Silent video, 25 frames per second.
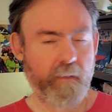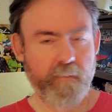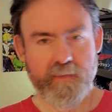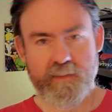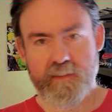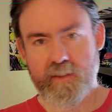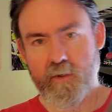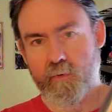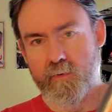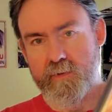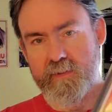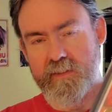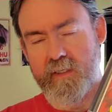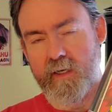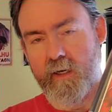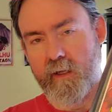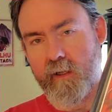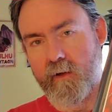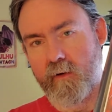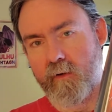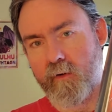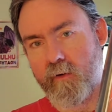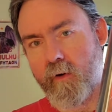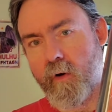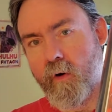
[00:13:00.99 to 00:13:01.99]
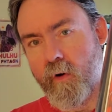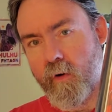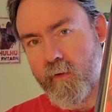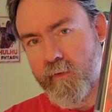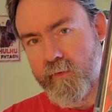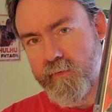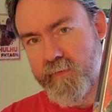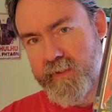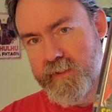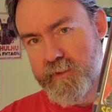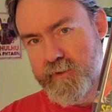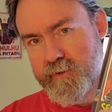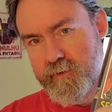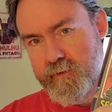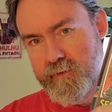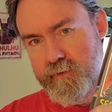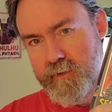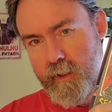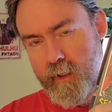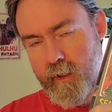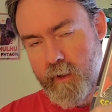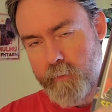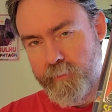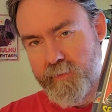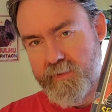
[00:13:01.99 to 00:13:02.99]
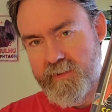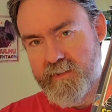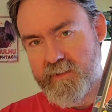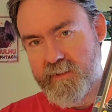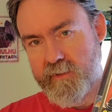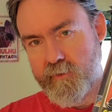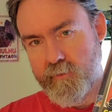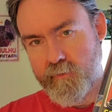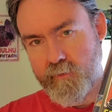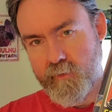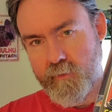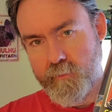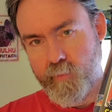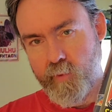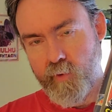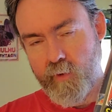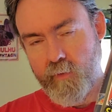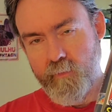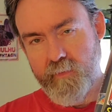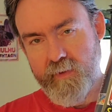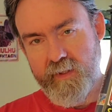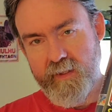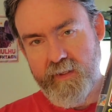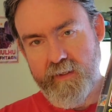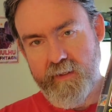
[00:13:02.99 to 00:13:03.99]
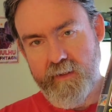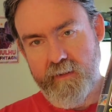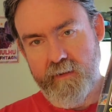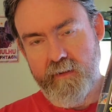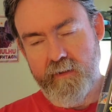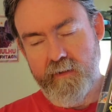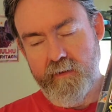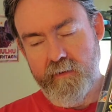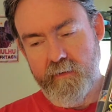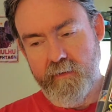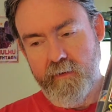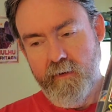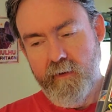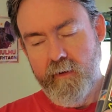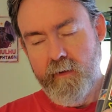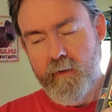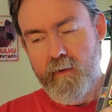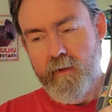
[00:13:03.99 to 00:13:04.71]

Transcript: So it's got all the issues up until the point where they had the